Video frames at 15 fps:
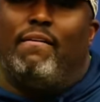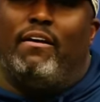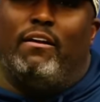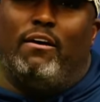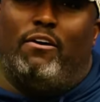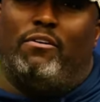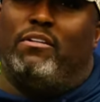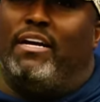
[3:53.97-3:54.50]
You
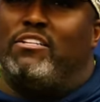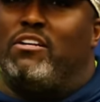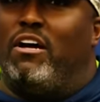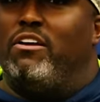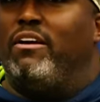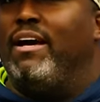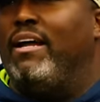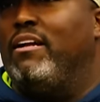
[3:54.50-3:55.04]
know, that's
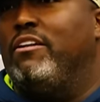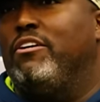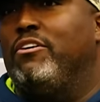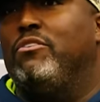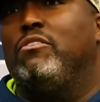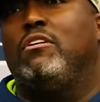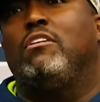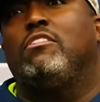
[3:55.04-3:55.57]
all you got to
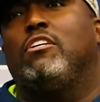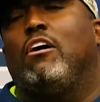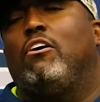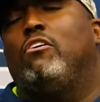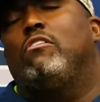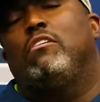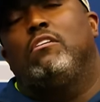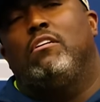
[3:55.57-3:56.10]
do.
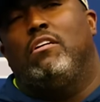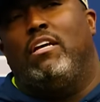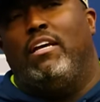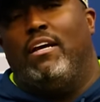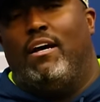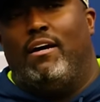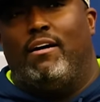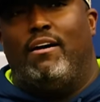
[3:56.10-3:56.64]
So
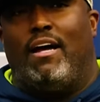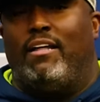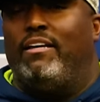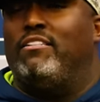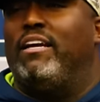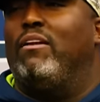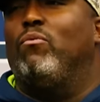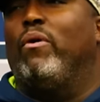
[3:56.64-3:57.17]
he uh,
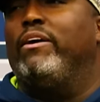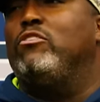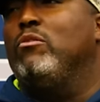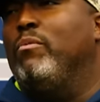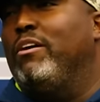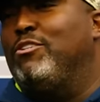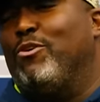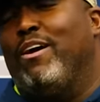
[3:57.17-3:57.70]
he's getting way
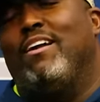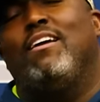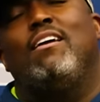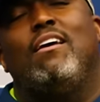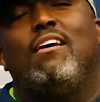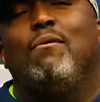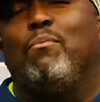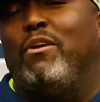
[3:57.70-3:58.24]
too much credit.
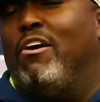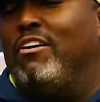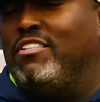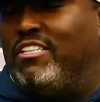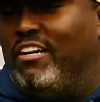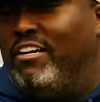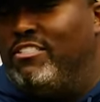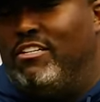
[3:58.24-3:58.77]
But on a
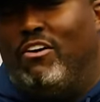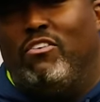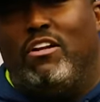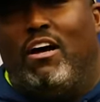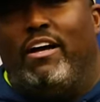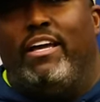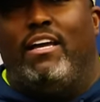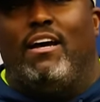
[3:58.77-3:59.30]
serious note,
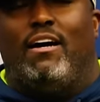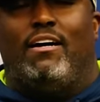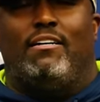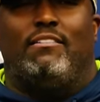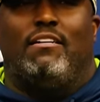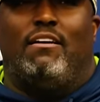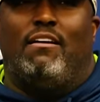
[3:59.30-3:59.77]
no, he uh,